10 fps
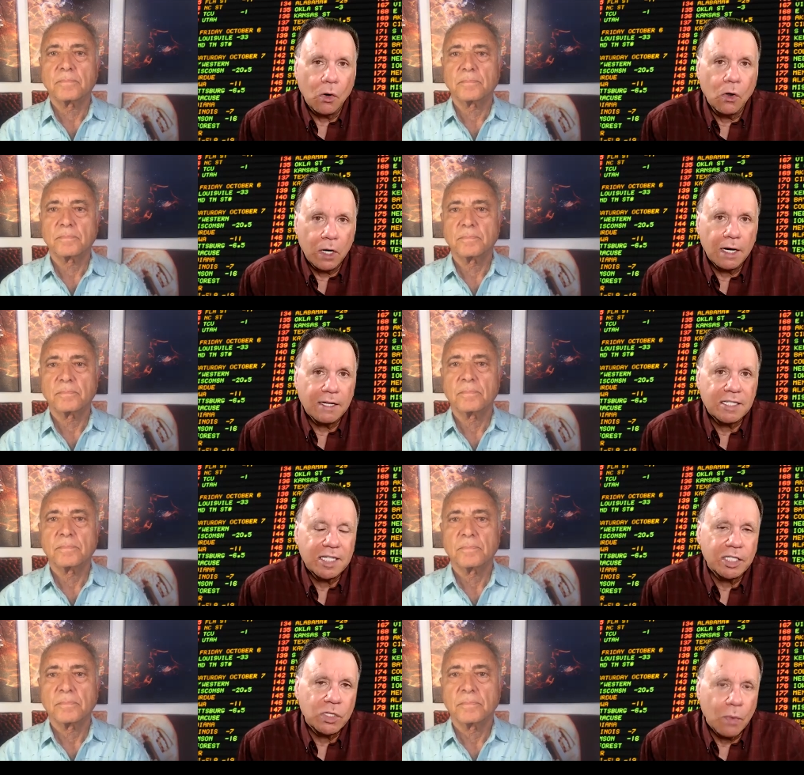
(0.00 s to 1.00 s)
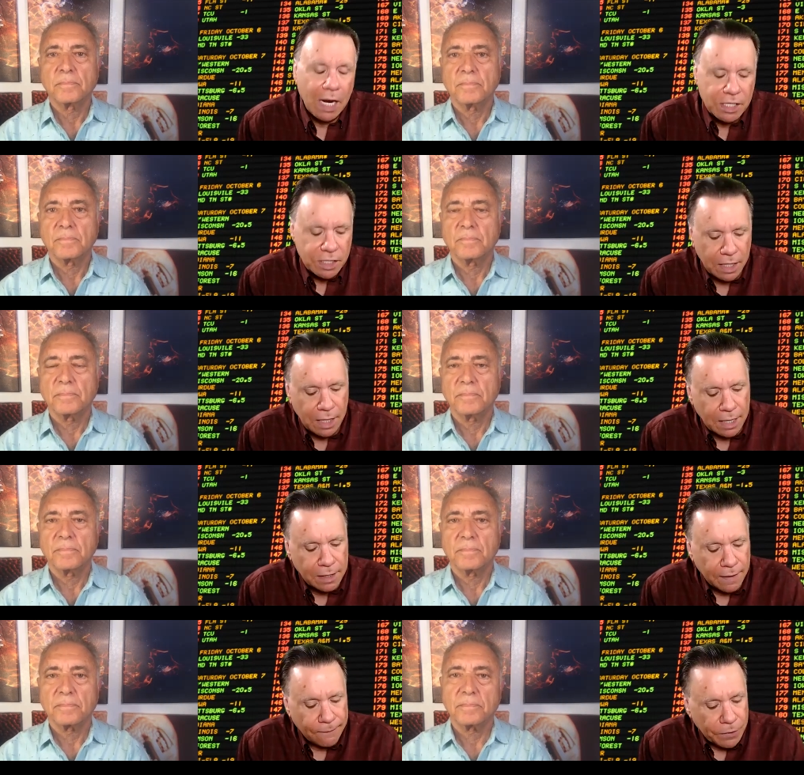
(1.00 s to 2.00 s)
Speaker 1: good in this situation. And
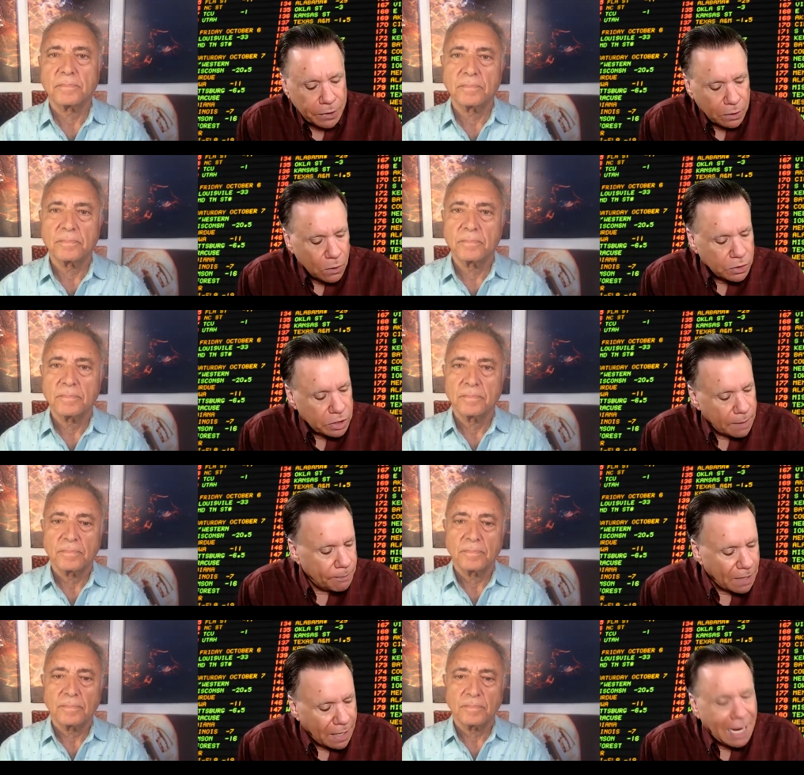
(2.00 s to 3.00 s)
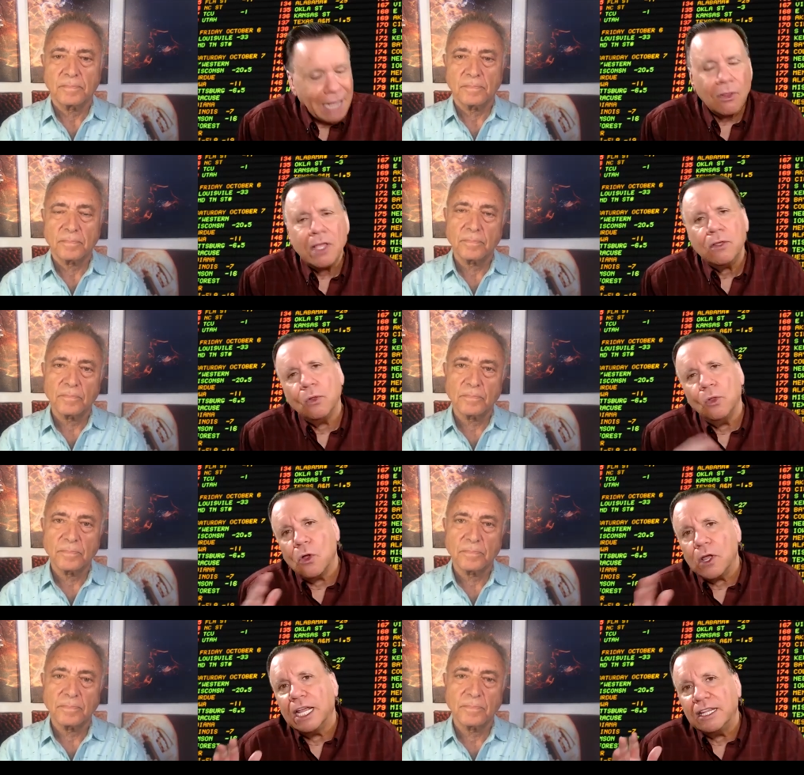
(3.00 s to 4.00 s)
then, you know, Chip, I, I like to
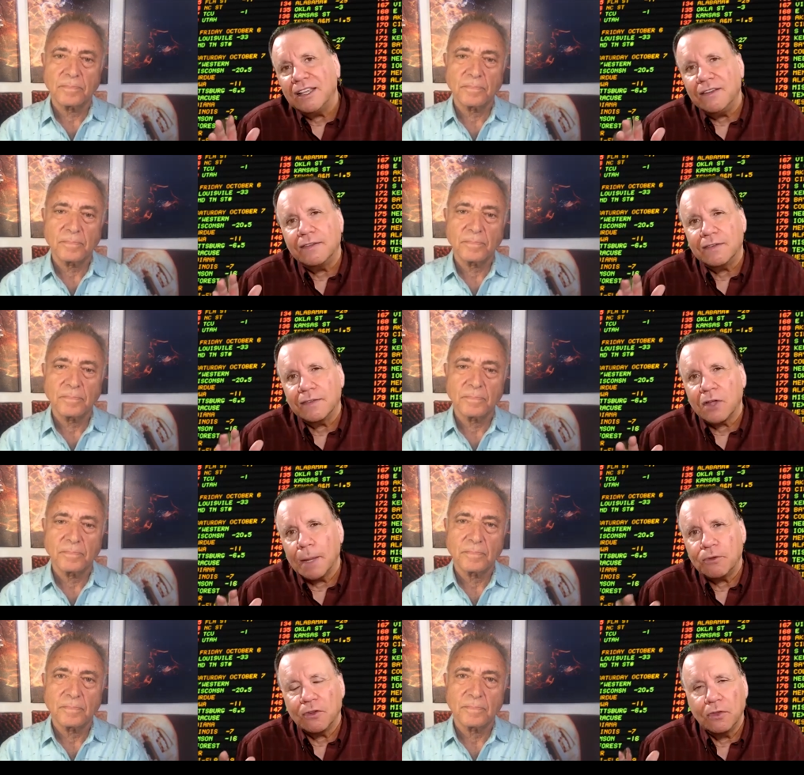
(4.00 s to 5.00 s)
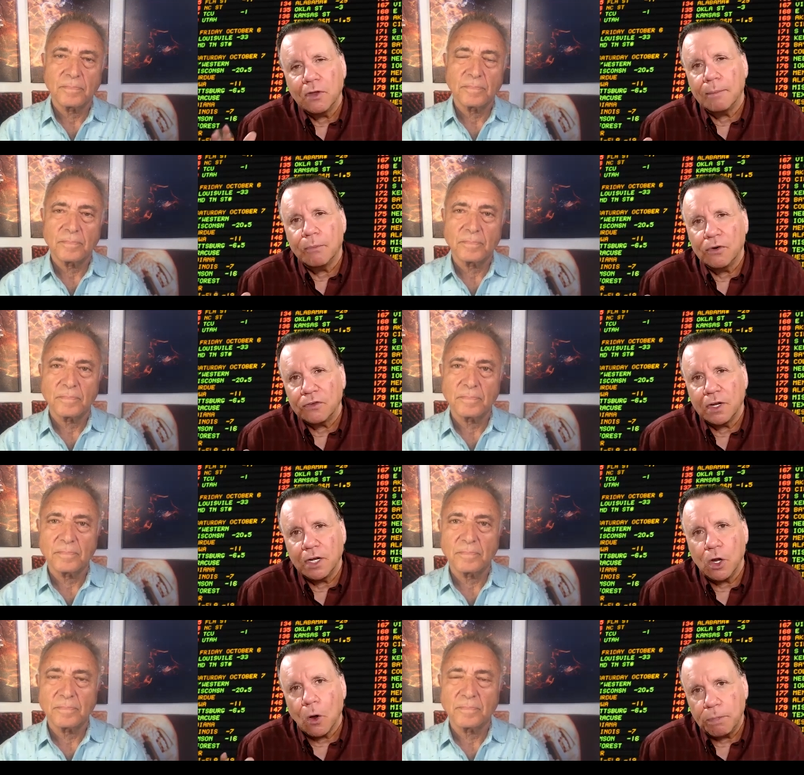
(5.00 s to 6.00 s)
look at these types of numbers
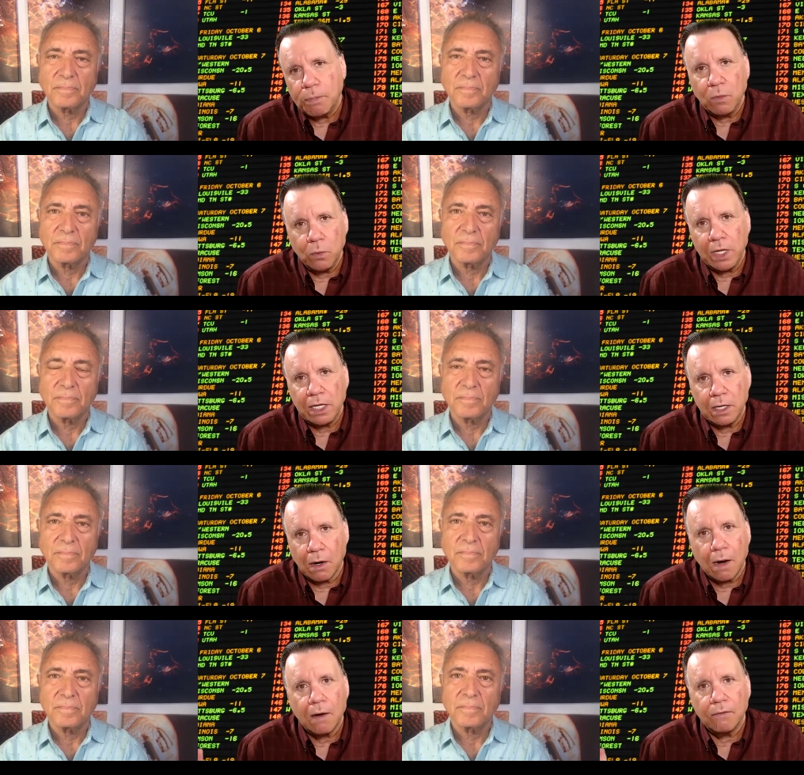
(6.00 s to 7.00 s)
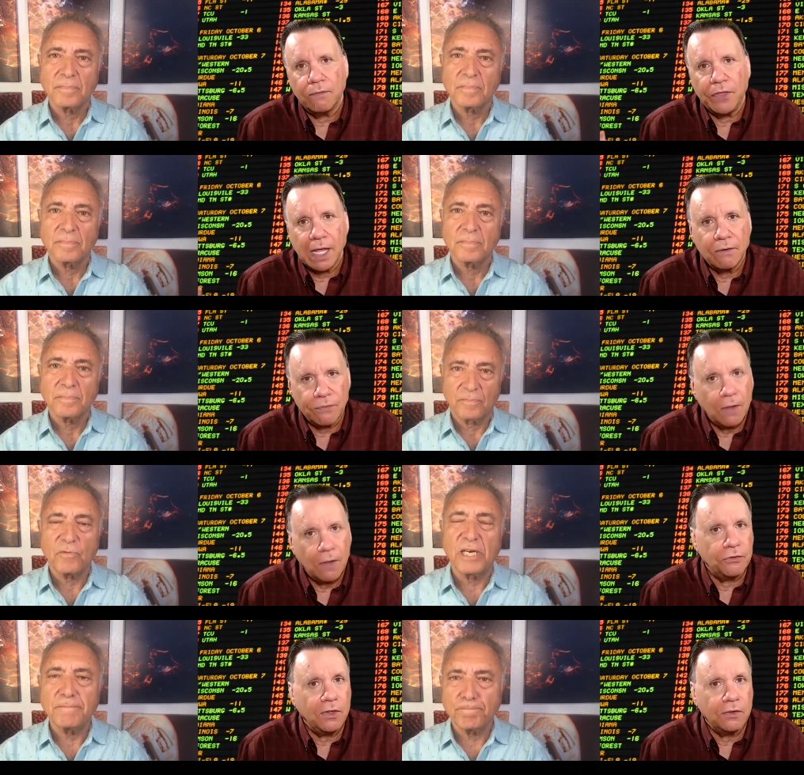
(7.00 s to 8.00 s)
in the opening week of the N F
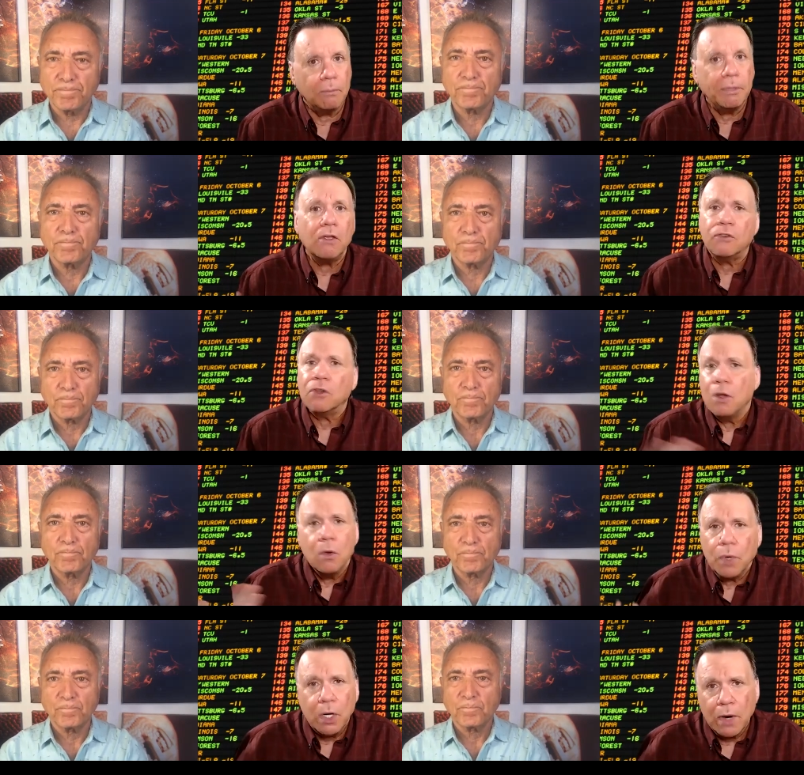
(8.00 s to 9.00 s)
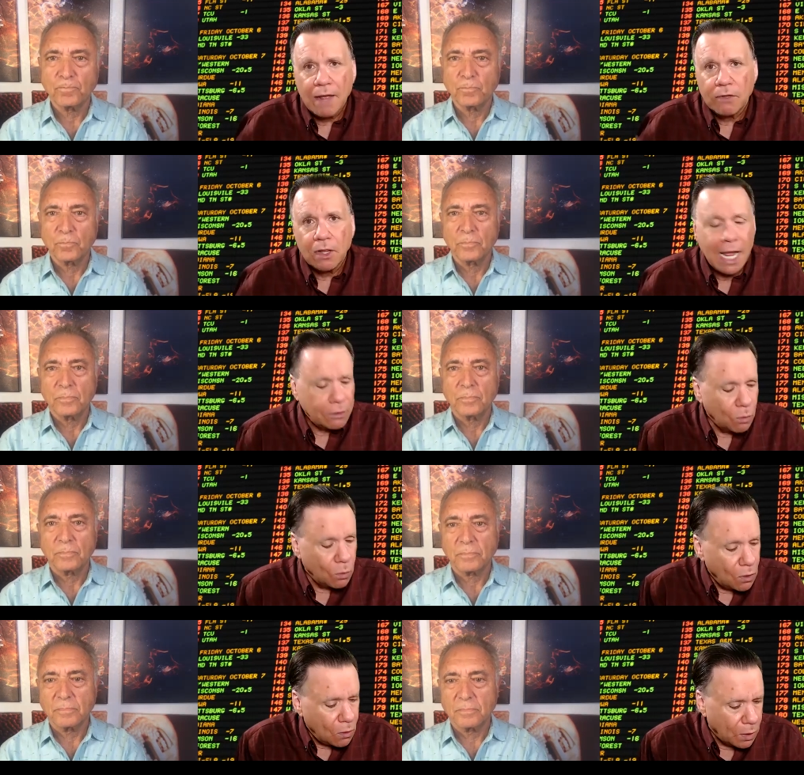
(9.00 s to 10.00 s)
L season, because we don't have a lot to
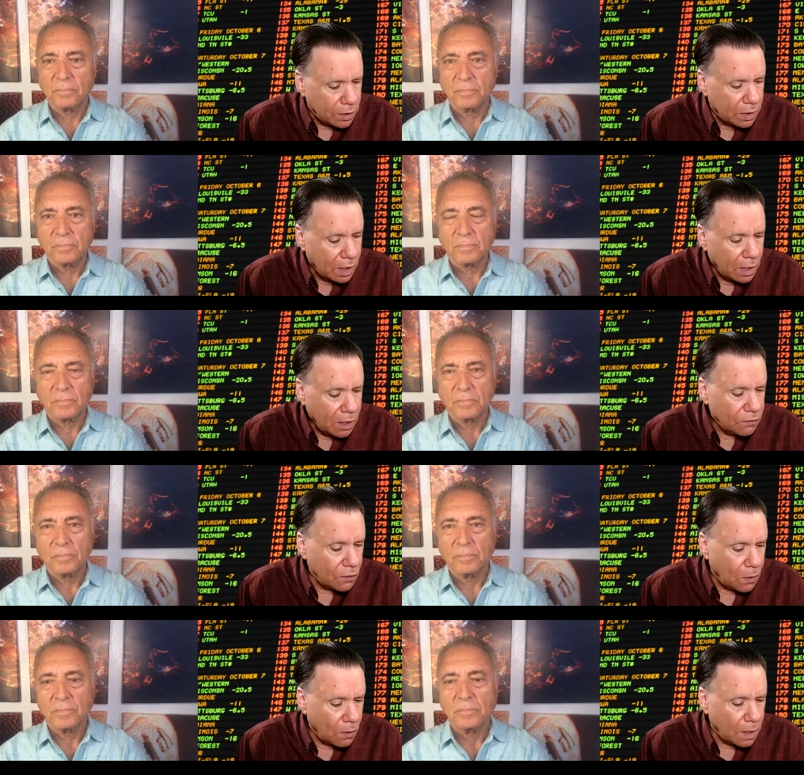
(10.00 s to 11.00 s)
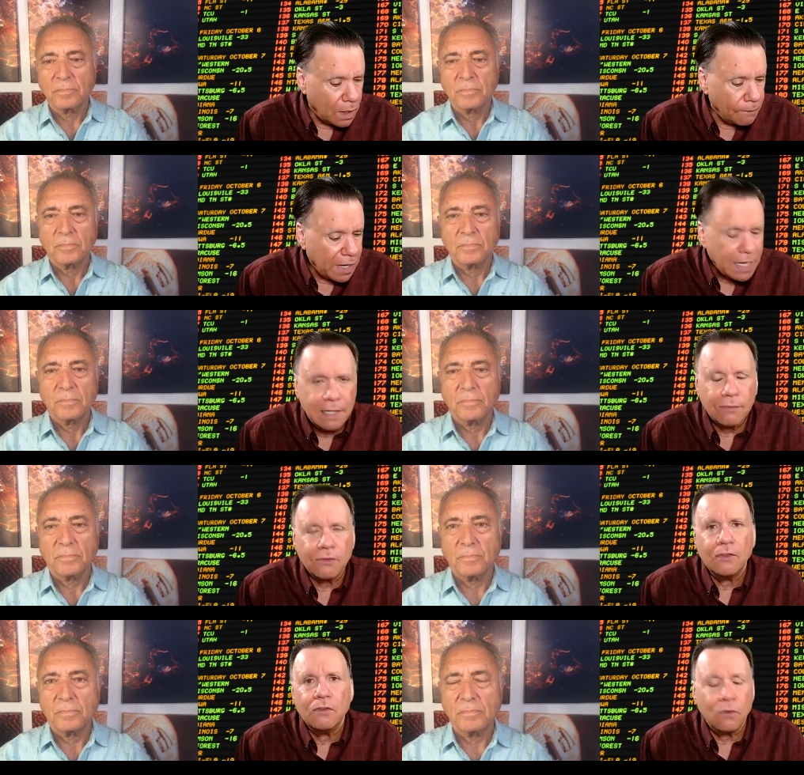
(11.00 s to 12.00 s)
work with. So uh, any,
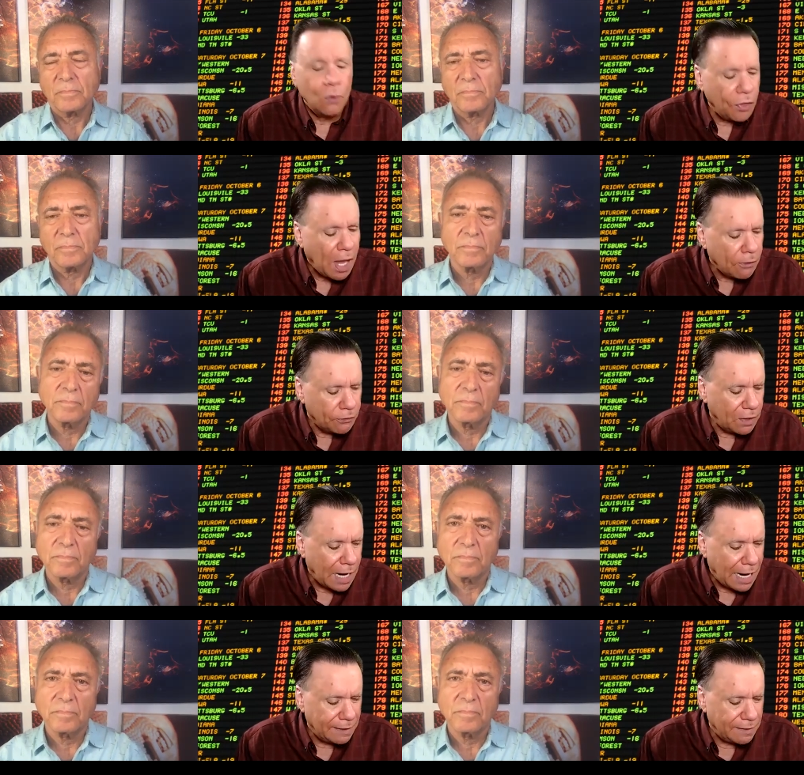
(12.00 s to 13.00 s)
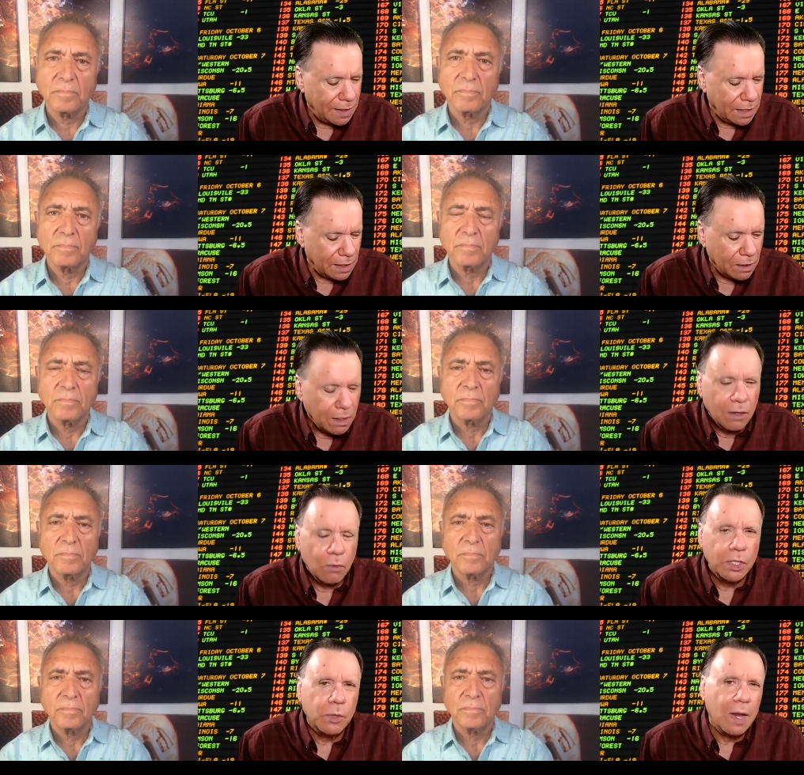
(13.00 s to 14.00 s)
since two thousand nineteen,
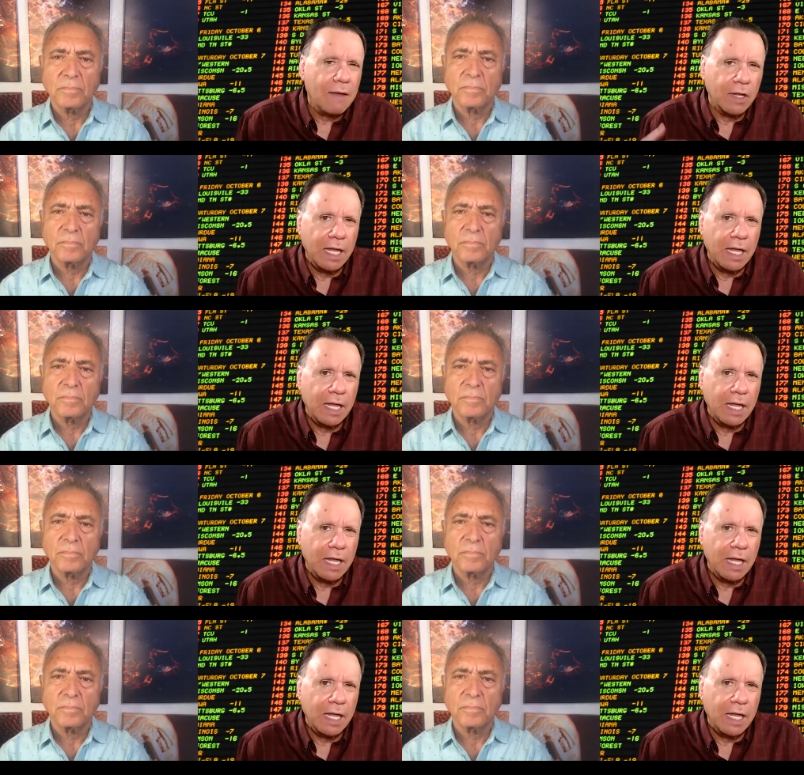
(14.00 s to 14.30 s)
when you have a